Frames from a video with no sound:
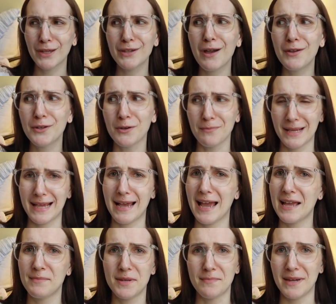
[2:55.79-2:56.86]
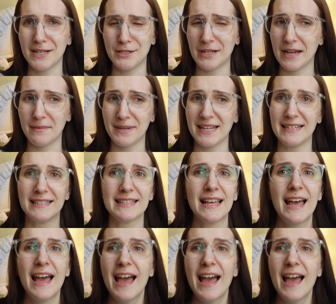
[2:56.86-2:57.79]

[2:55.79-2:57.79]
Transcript: Y'all know me, I'm in my jammies.